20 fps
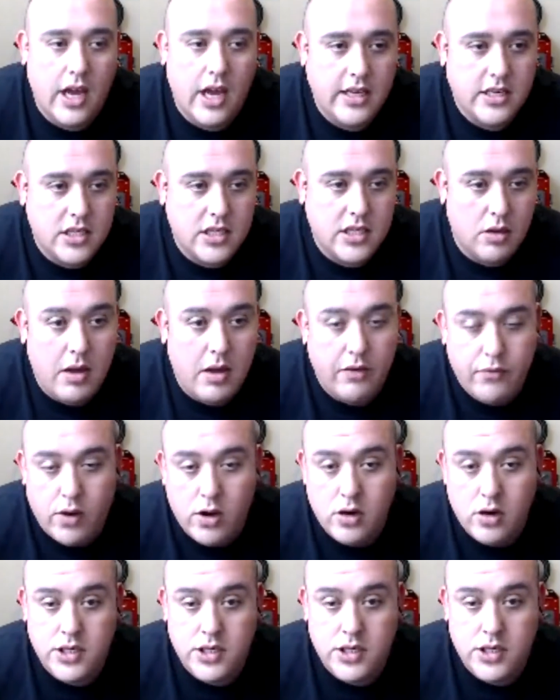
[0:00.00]
so my
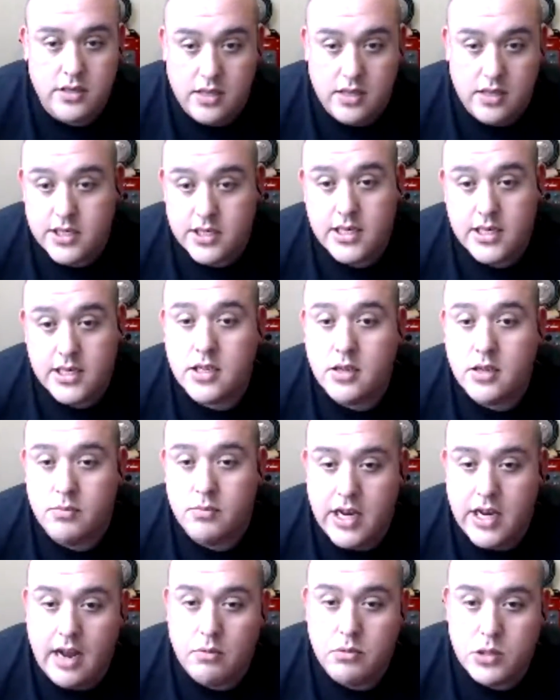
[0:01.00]
first the system
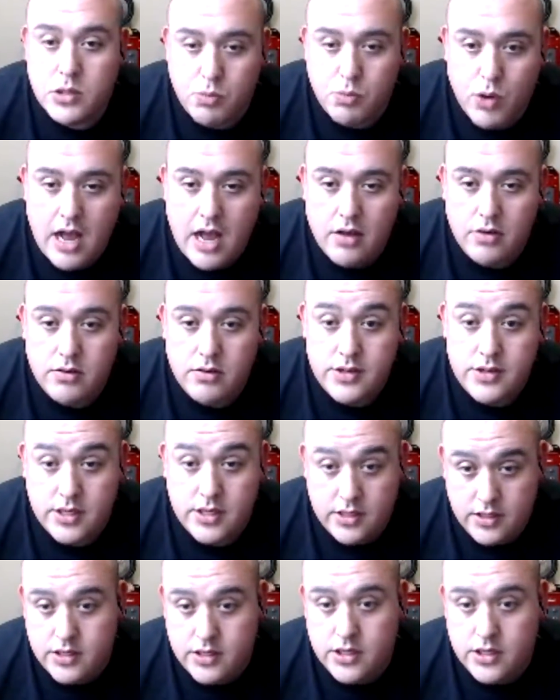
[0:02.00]
that I was proud
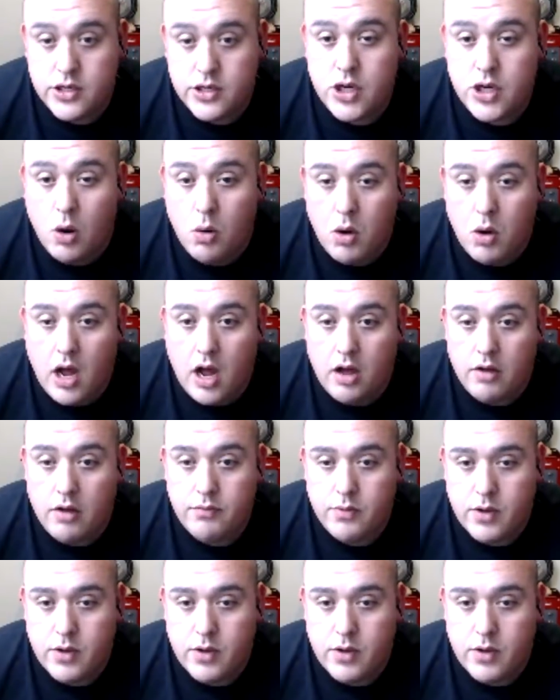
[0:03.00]
to show off.